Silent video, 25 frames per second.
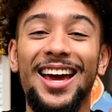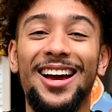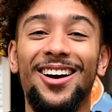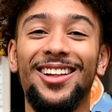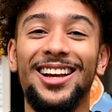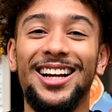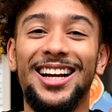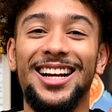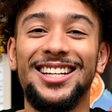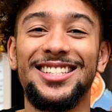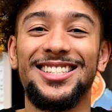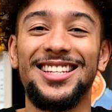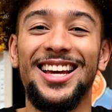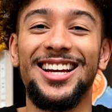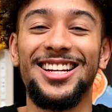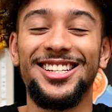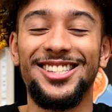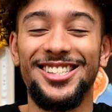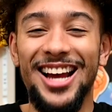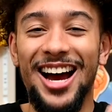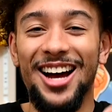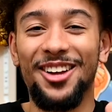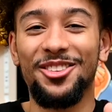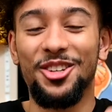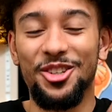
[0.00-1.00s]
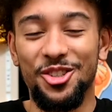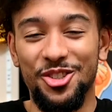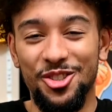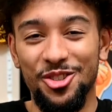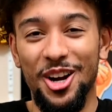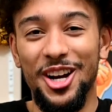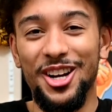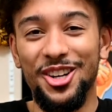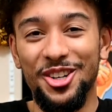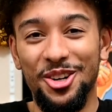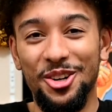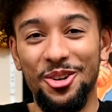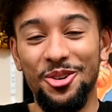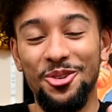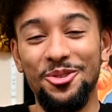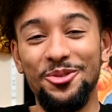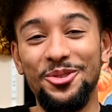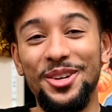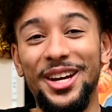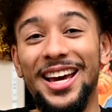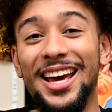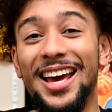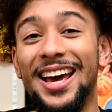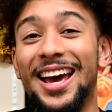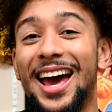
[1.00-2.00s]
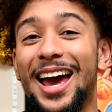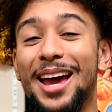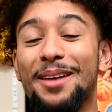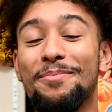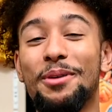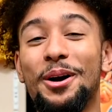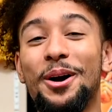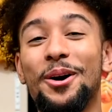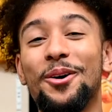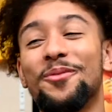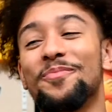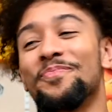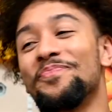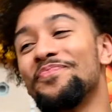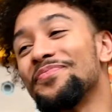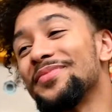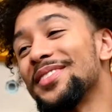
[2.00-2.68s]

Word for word: all I gotta say is shout out to Truck-kun. Hey, bro.